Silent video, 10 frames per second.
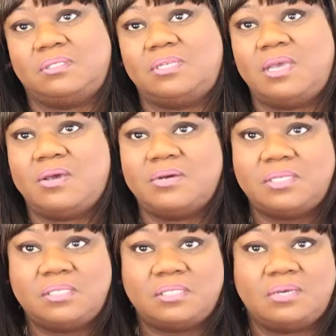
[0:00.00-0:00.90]

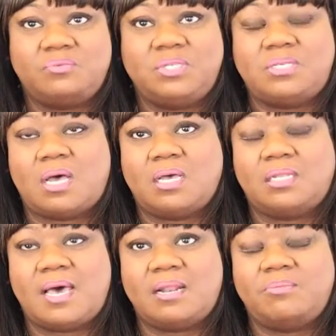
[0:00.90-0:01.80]
terrorists, and we talk a
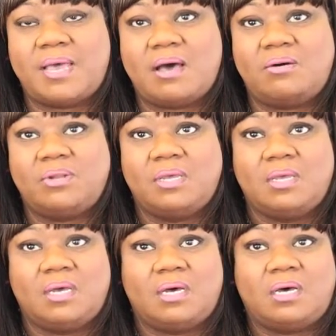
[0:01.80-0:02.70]
lot about
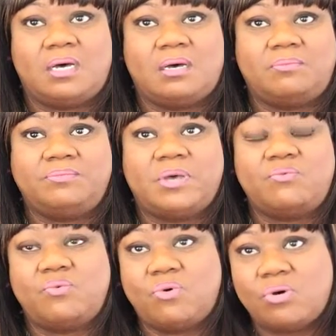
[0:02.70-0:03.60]
the
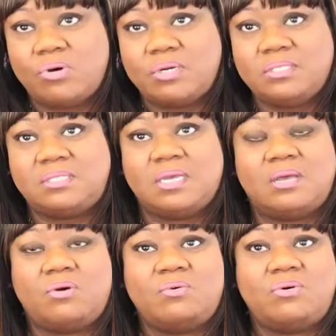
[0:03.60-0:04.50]
wars that
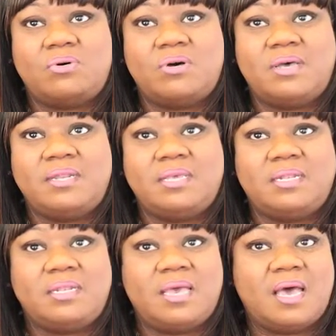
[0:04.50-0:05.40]
go on
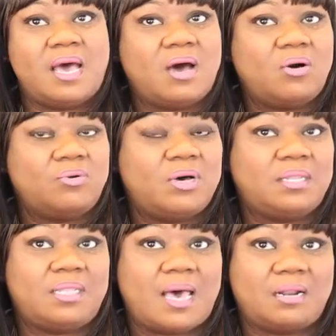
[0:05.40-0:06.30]
and how a
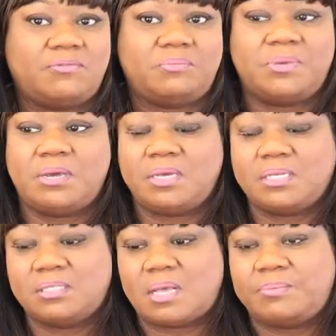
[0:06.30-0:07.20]
lot of
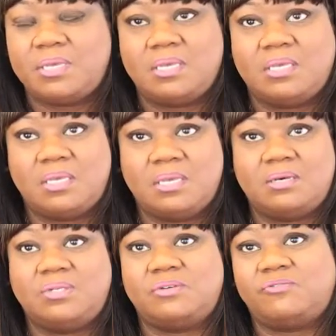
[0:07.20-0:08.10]
Americans are being
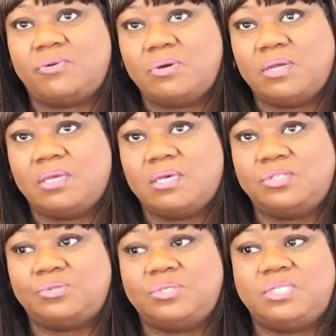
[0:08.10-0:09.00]
killed in foreign
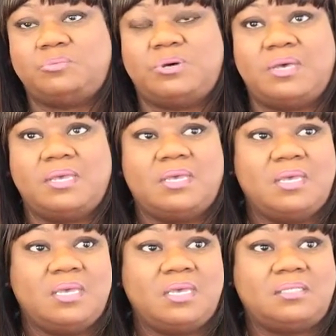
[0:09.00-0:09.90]
countries, but
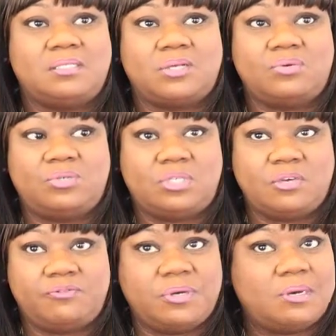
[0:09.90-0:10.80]
it's so
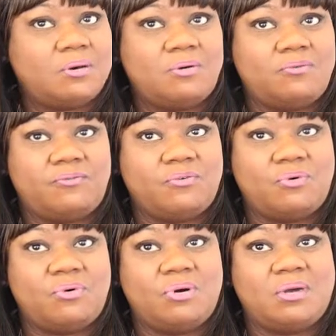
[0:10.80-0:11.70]
difficult
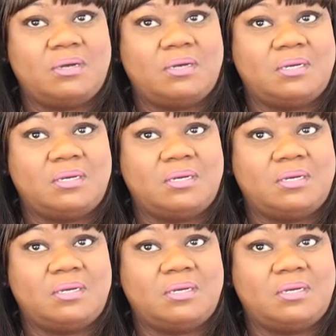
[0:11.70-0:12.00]
for